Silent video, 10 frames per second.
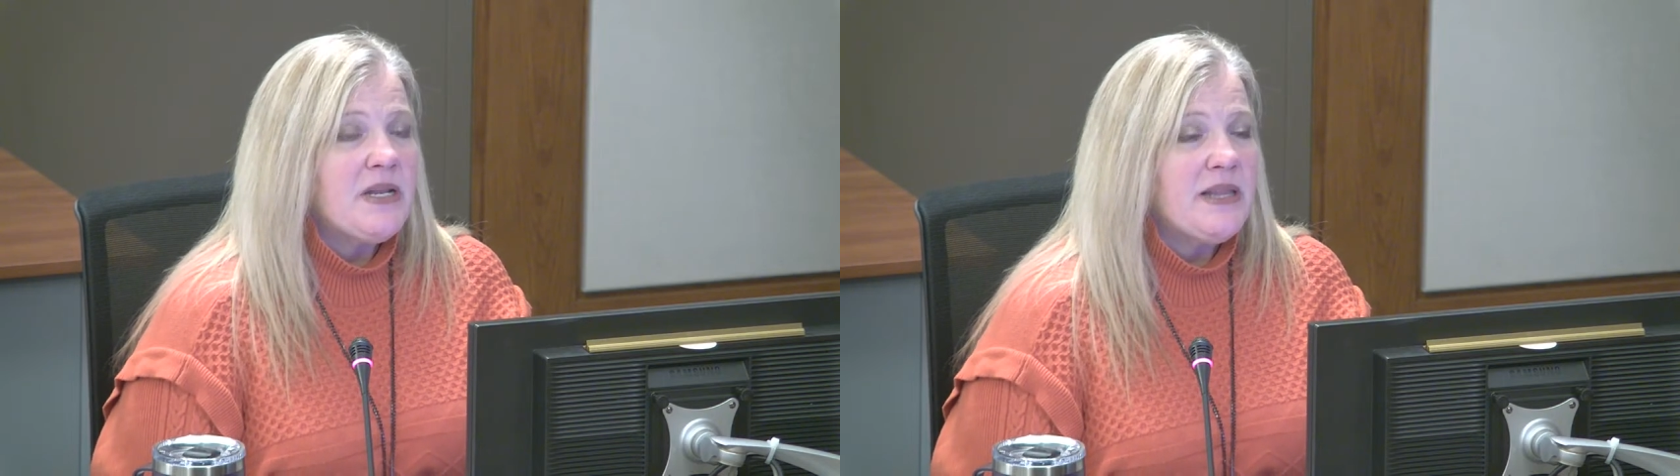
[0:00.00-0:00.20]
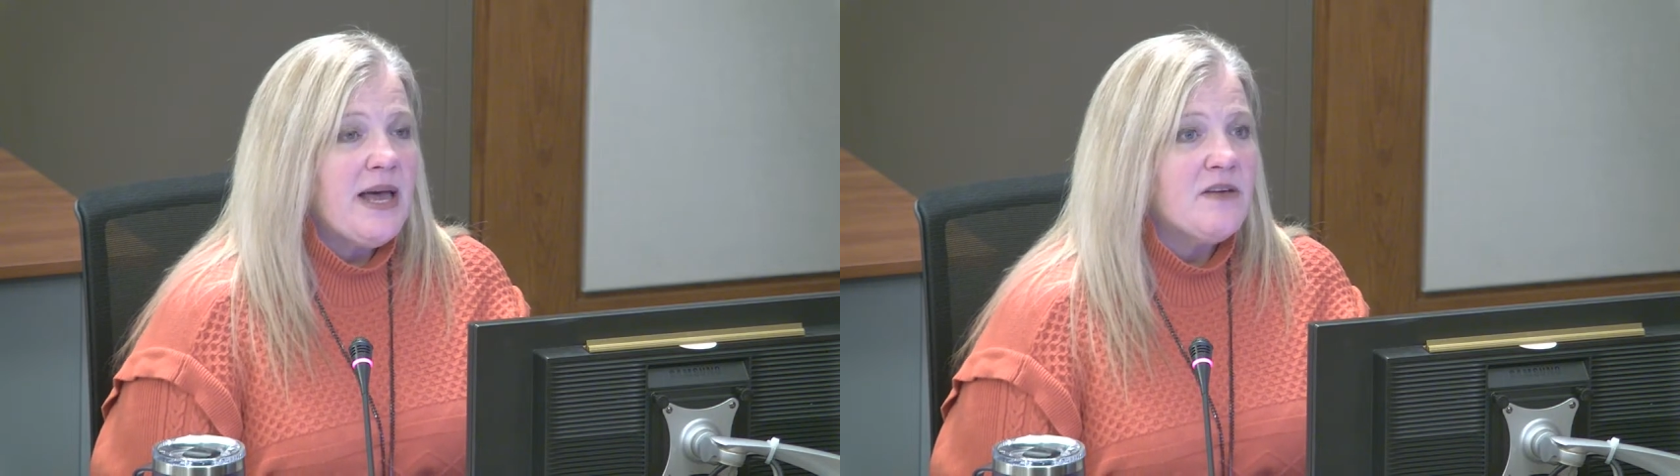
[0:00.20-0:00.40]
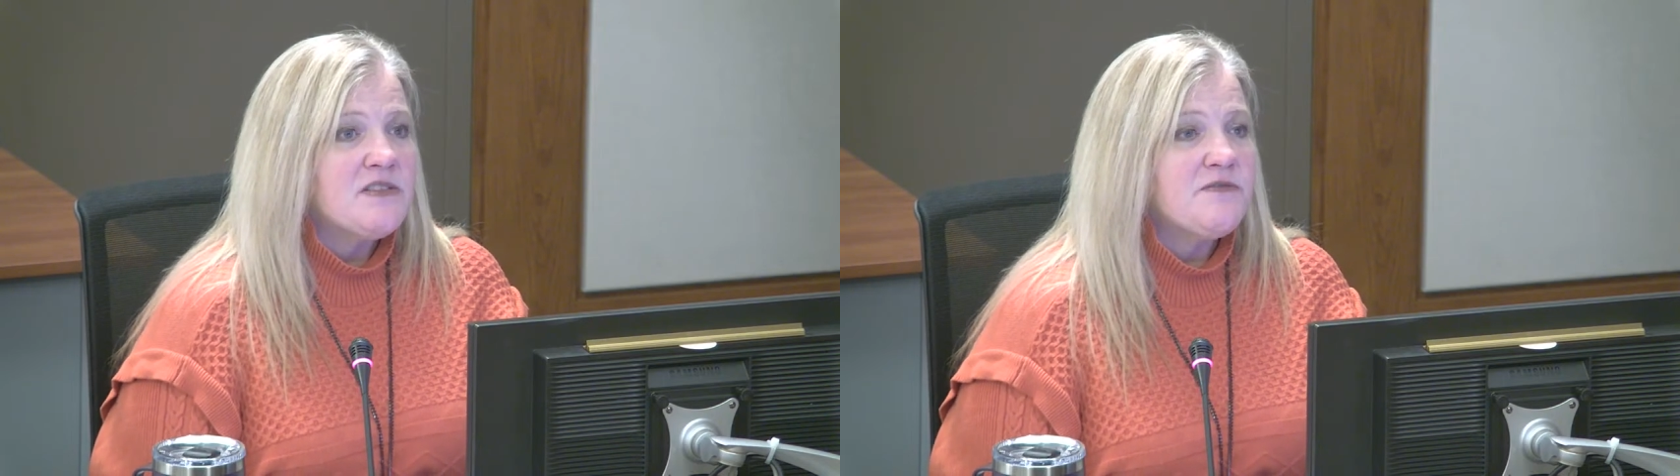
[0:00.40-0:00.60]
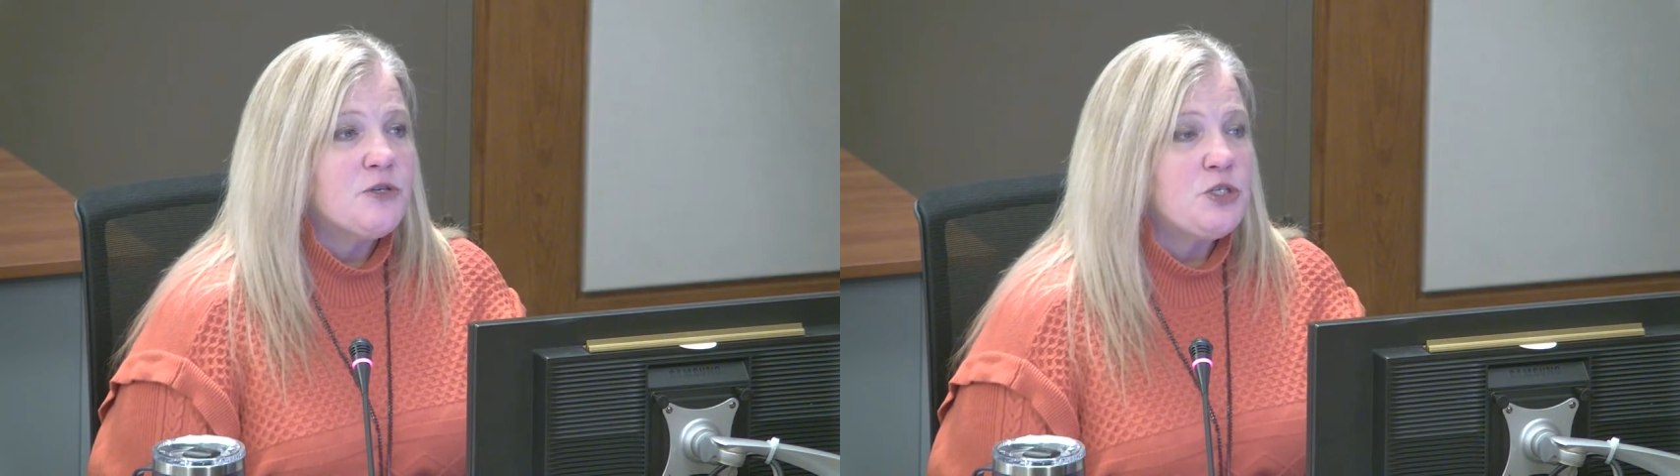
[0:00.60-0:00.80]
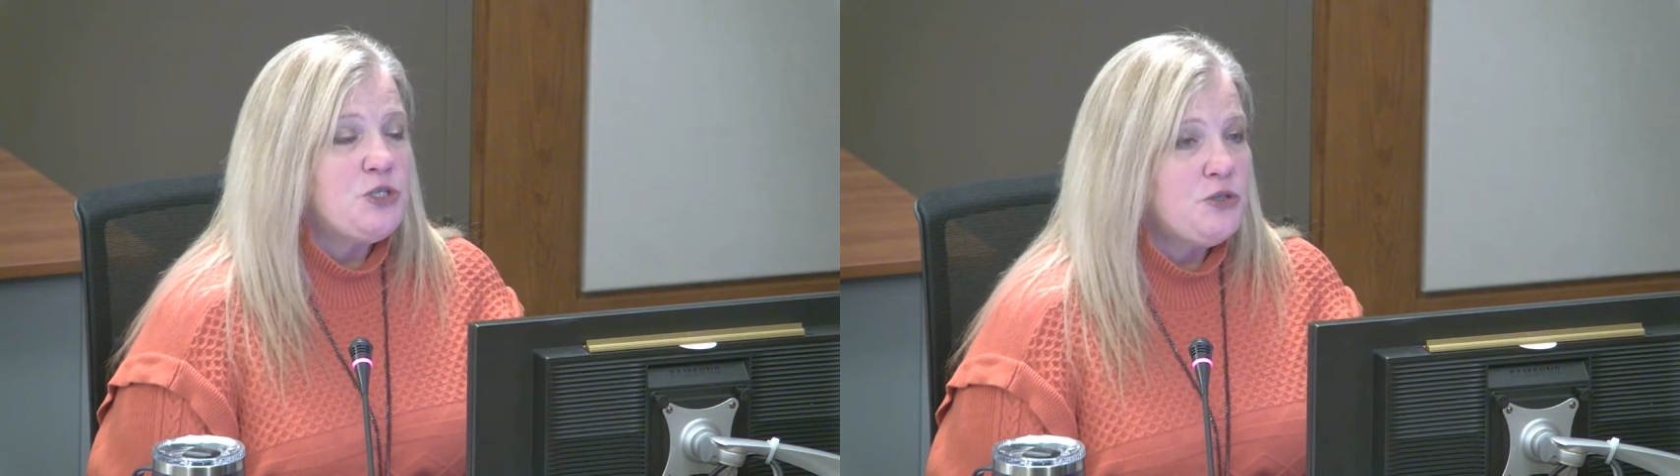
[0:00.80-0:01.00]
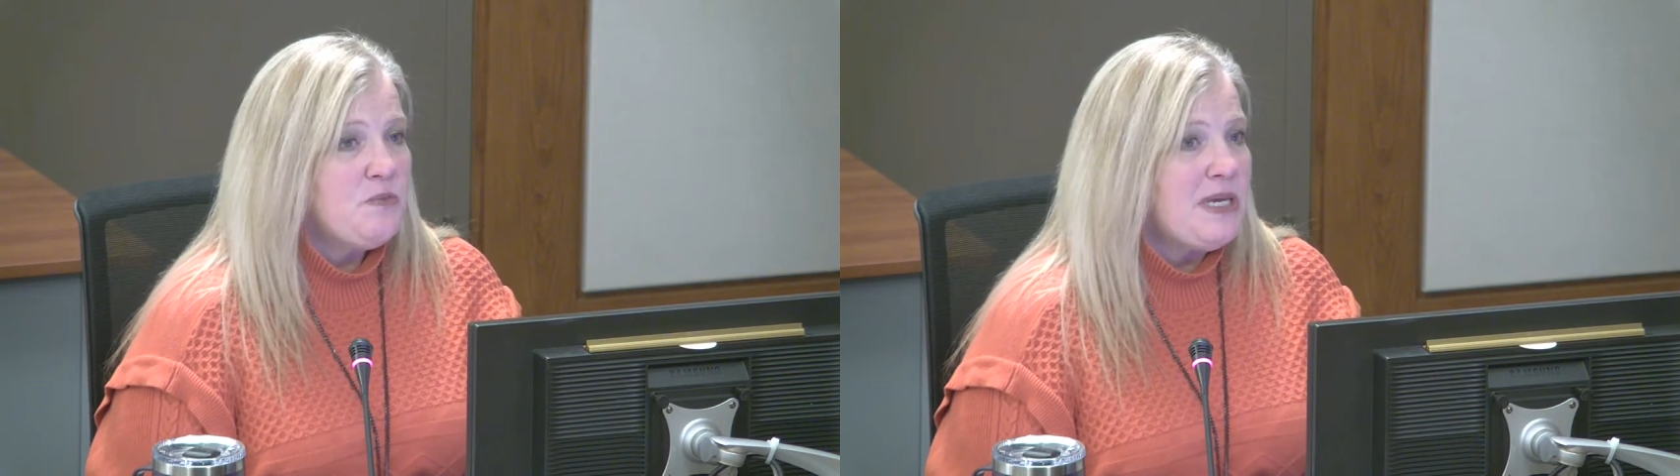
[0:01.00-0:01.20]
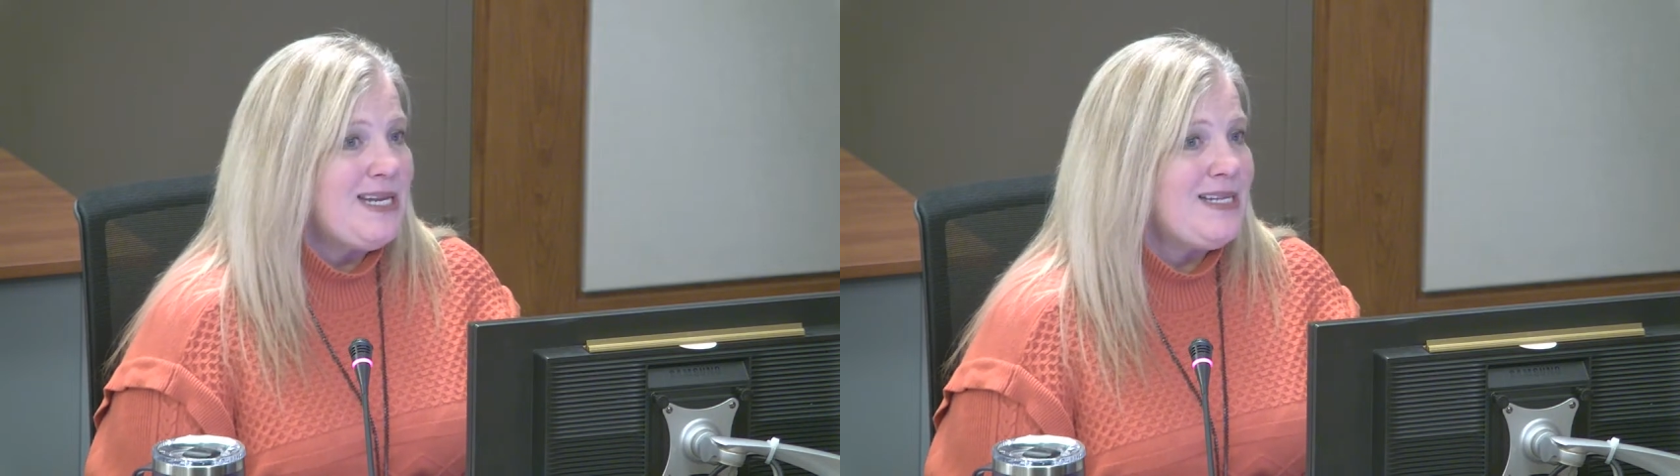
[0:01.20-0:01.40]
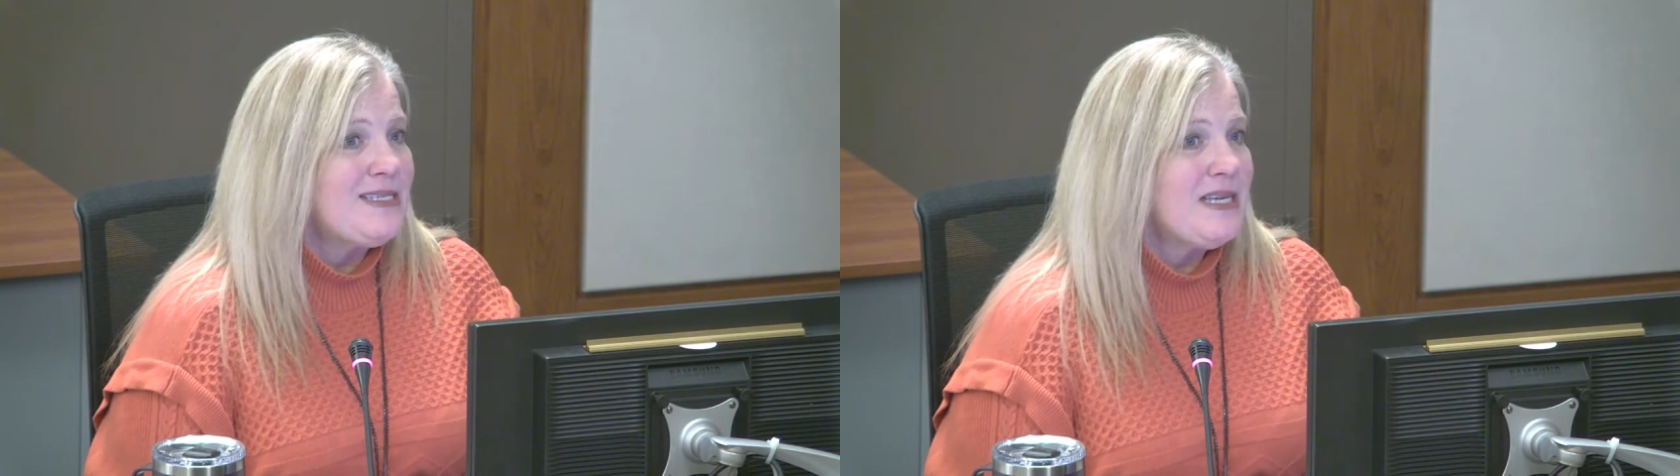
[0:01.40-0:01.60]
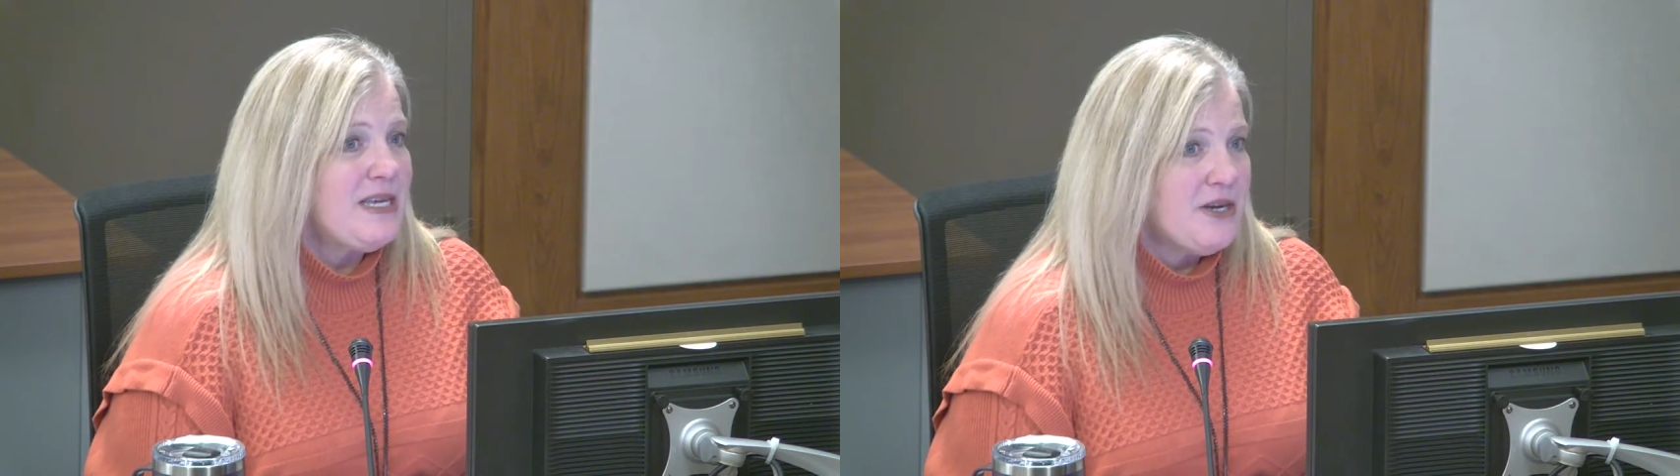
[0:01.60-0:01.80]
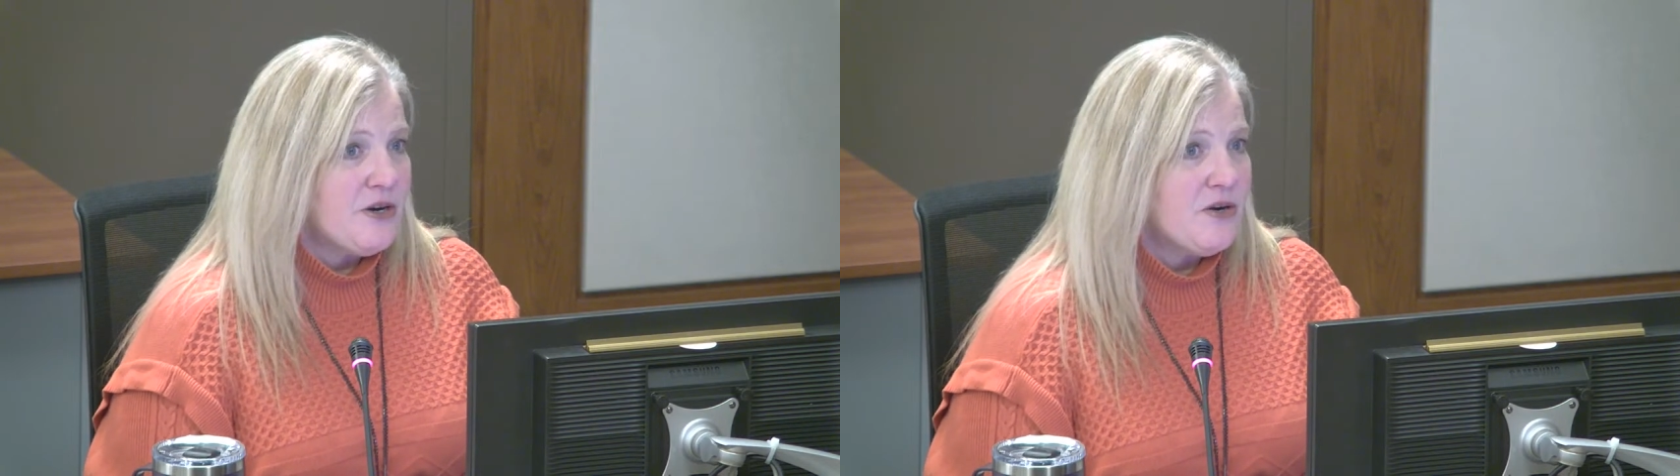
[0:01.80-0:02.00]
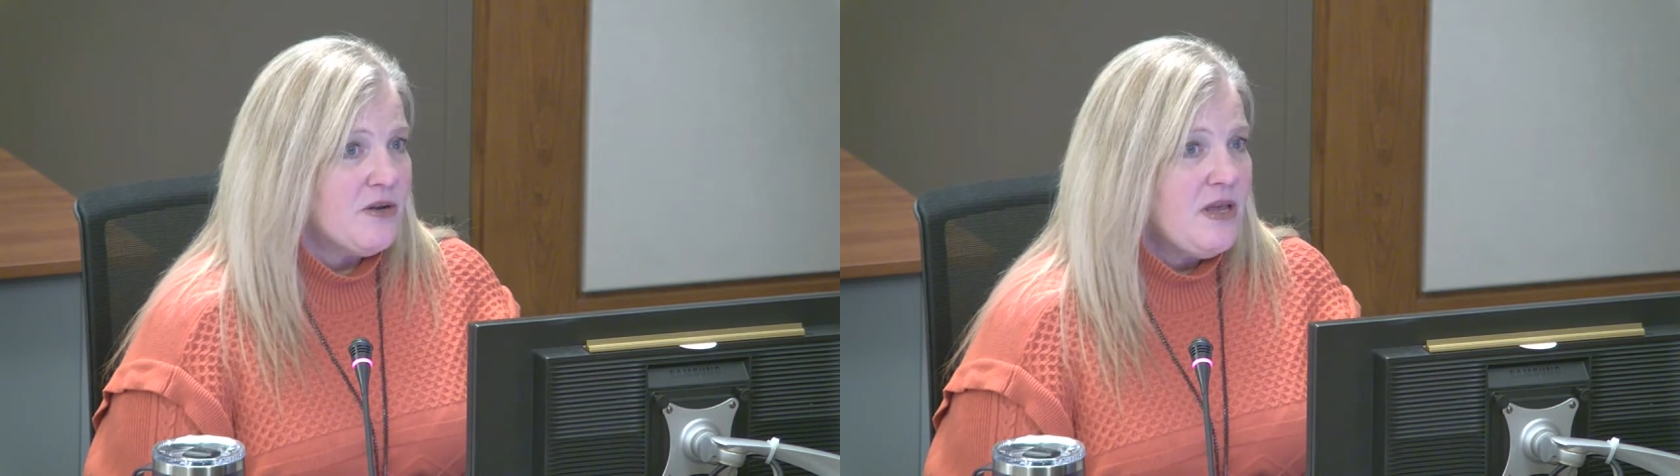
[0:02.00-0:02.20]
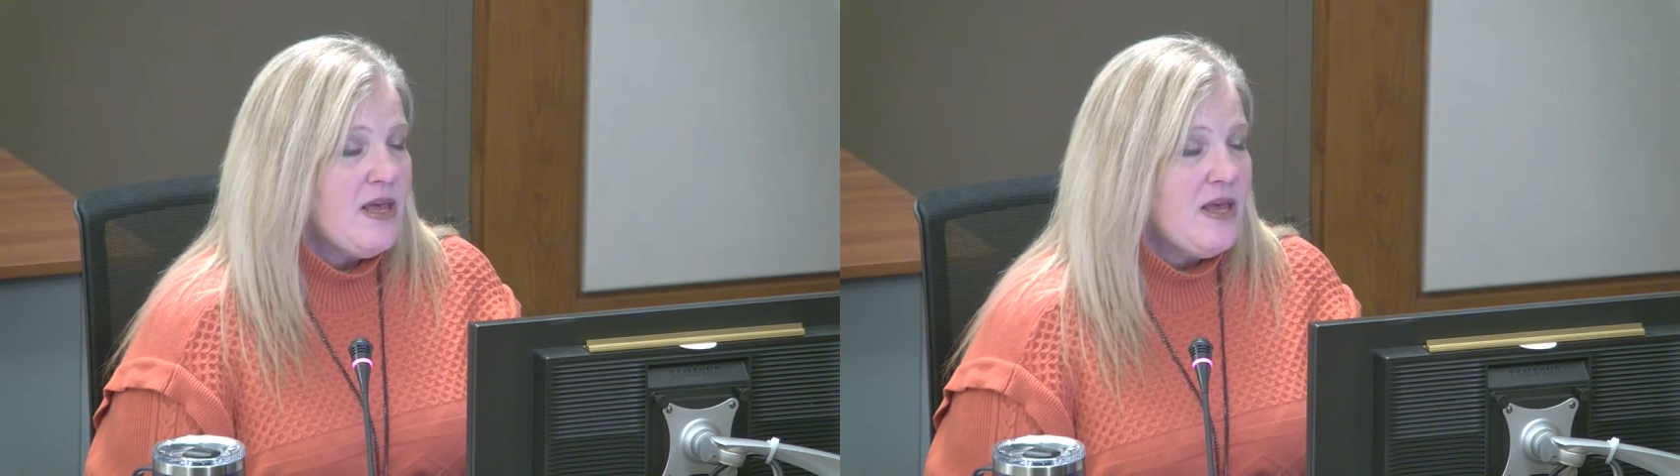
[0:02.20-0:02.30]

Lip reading: allows for two meetings a year